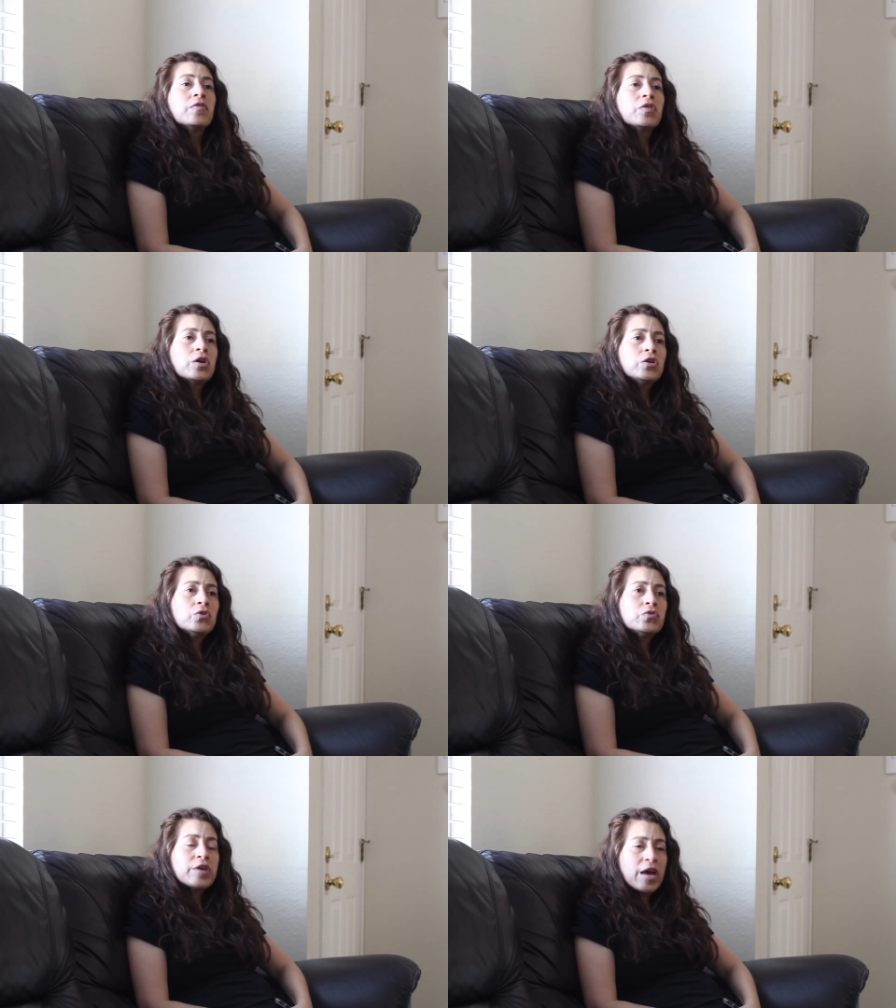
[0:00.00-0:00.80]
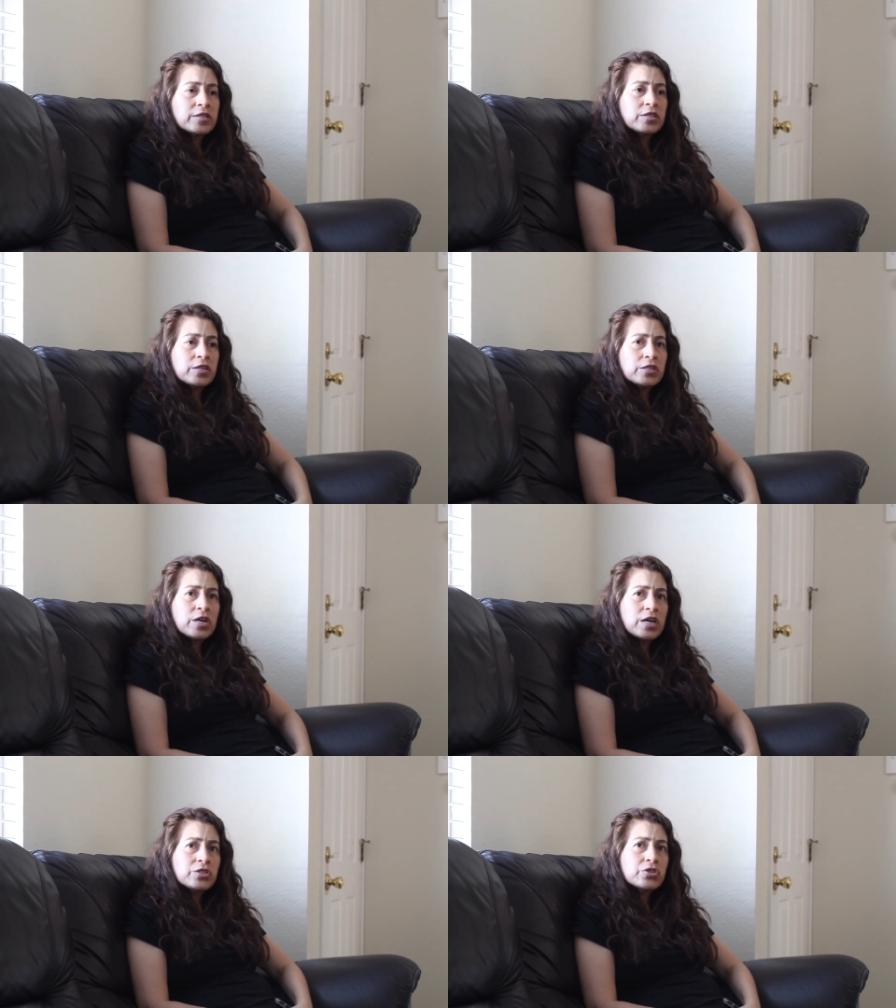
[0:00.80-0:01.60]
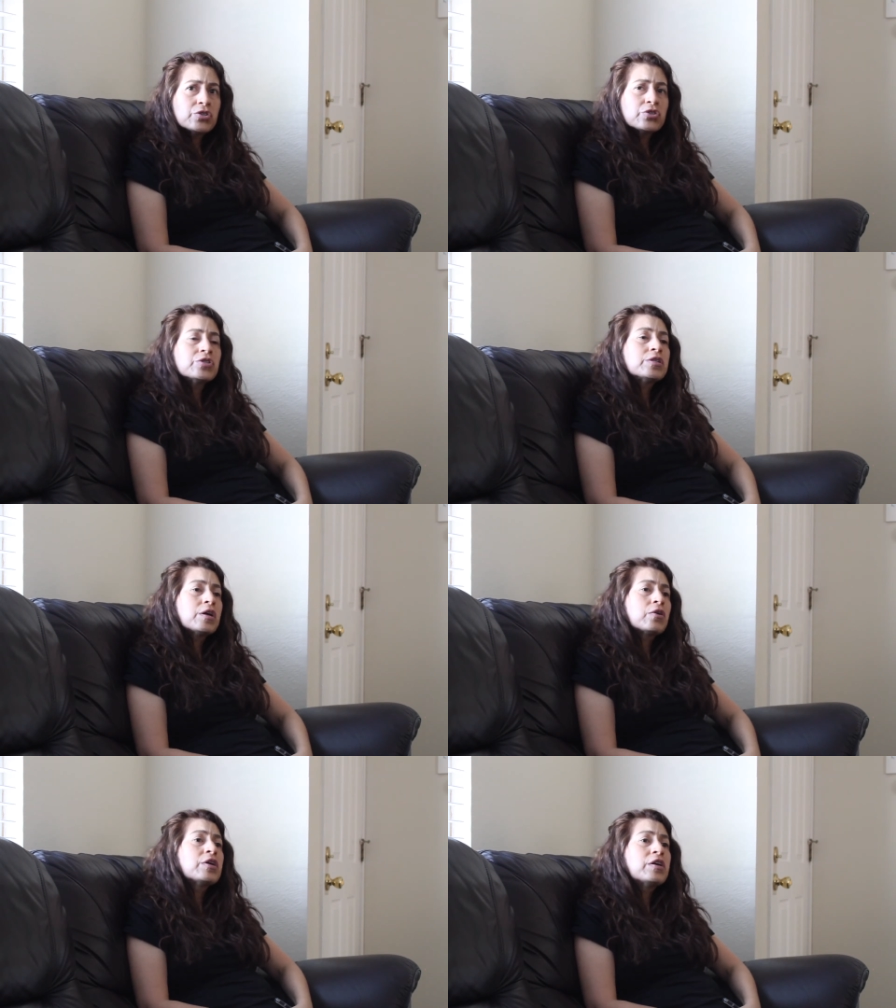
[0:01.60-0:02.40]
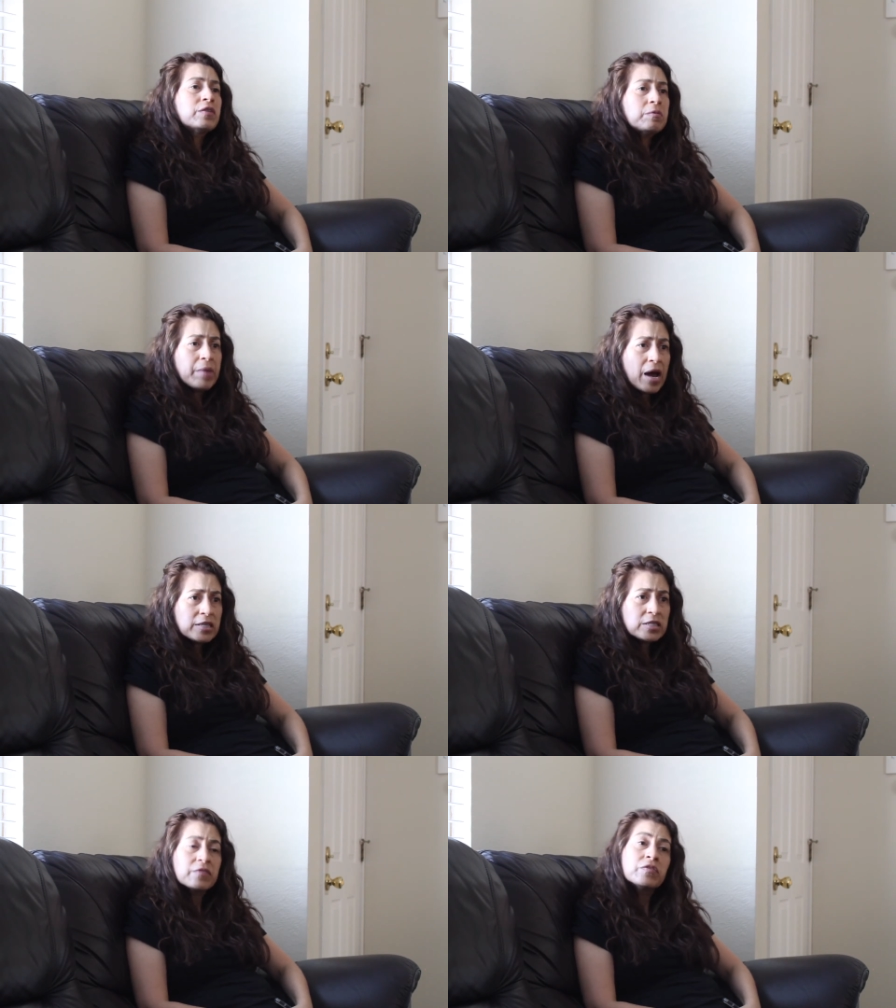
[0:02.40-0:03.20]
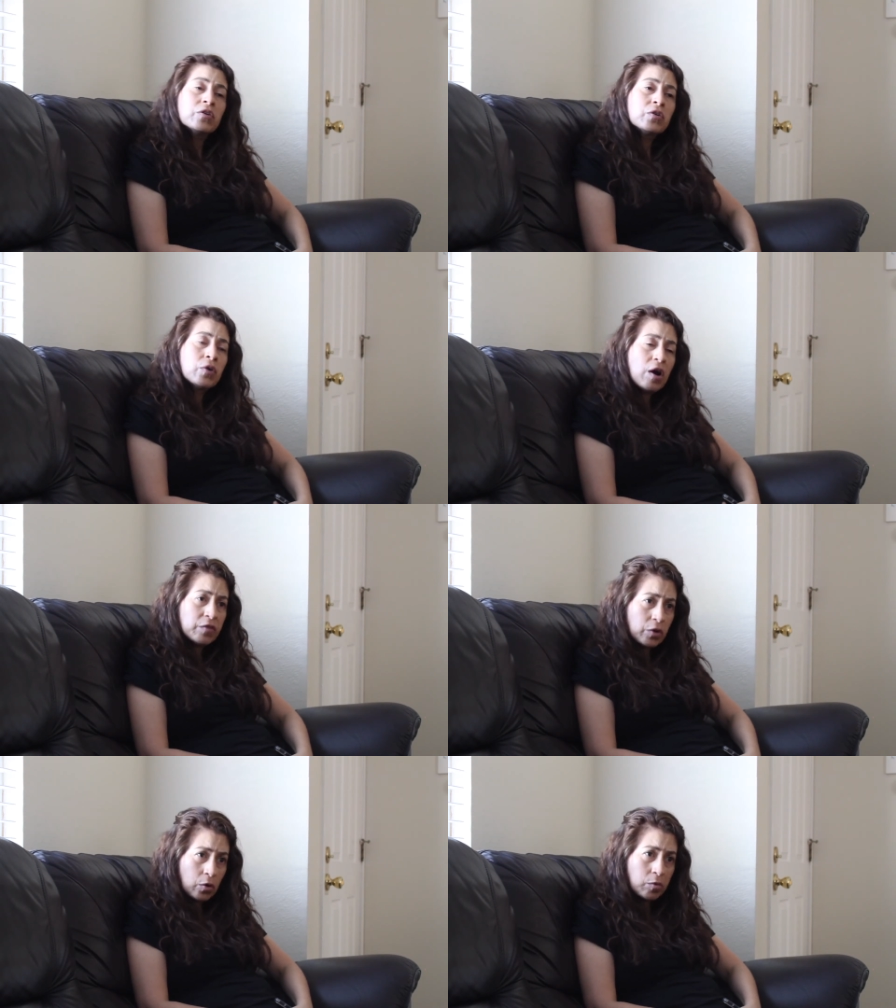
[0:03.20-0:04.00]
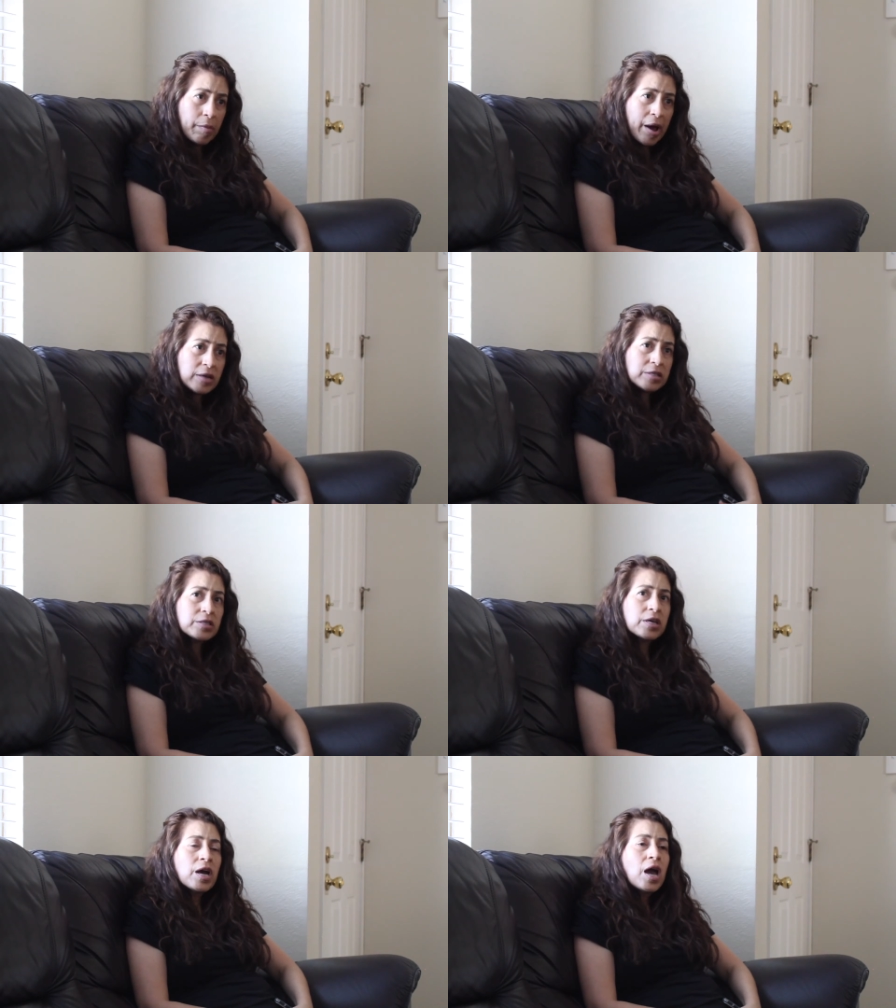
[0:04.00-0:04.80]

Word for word: they use hand sanitizers, they are given masks if they don't have their own mask.